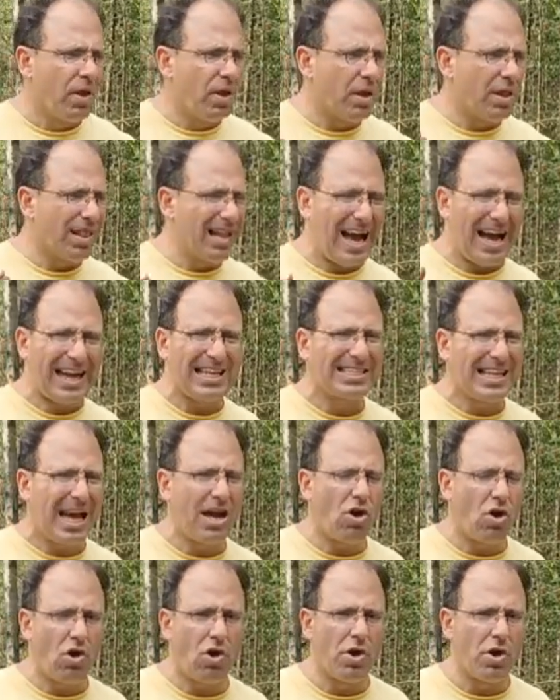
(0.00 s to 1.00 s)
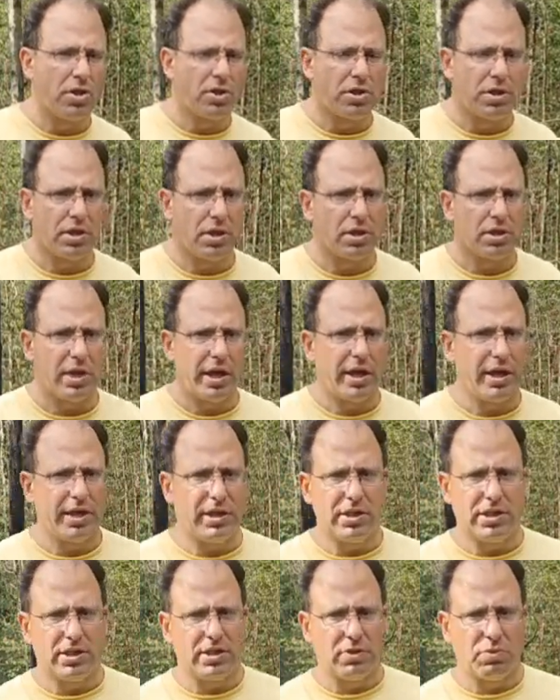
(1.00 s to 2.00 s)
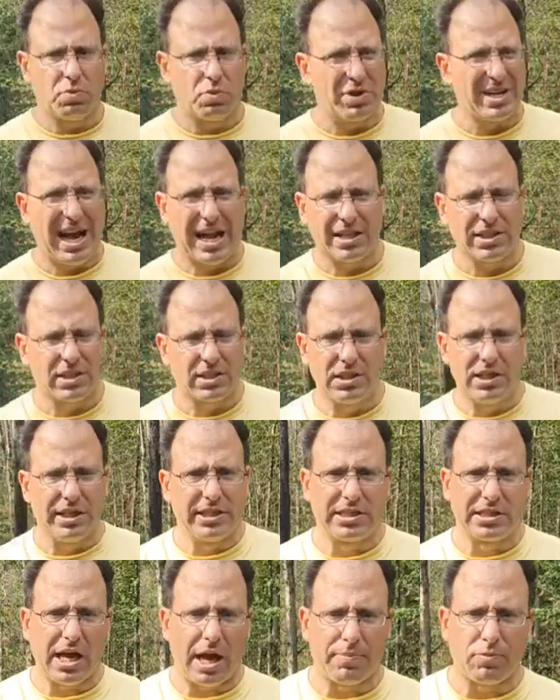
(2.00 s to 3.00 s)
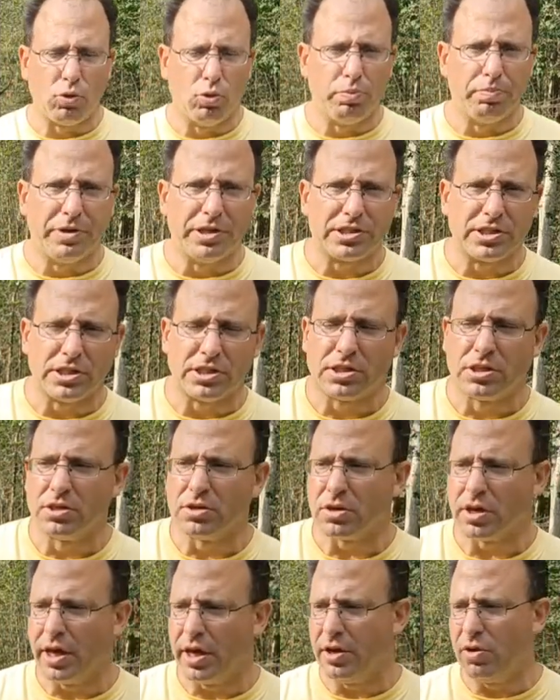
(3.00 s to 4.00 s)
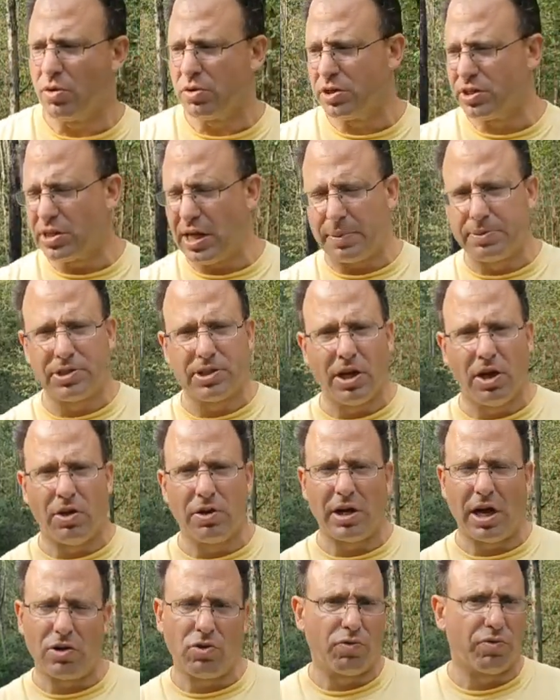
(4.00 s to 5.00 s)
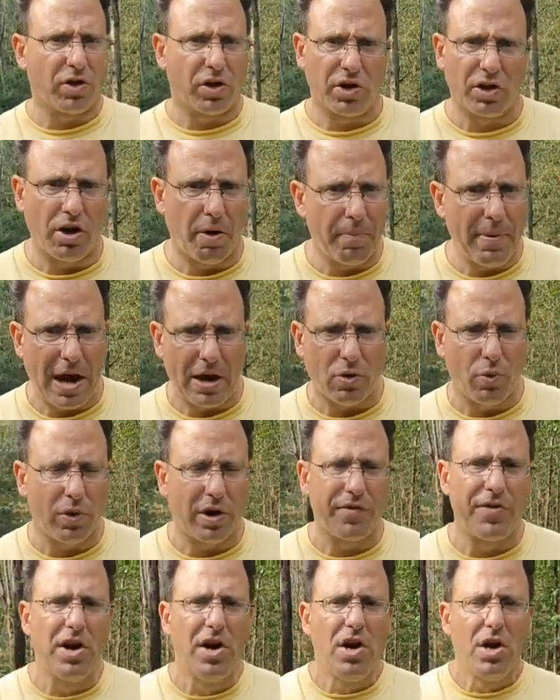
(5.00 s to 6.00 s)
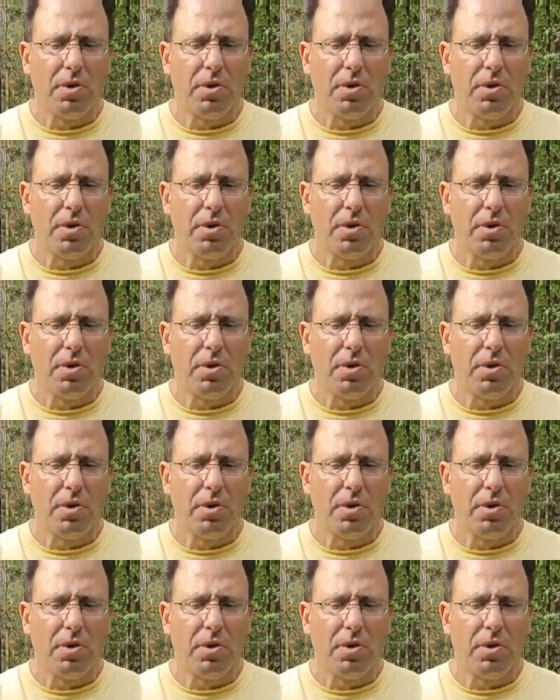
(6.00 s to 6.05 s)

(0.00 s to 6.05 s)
Last I heard, they stopped doing business, okay, or stopped selling. I don't know if they're going to come back or whatever.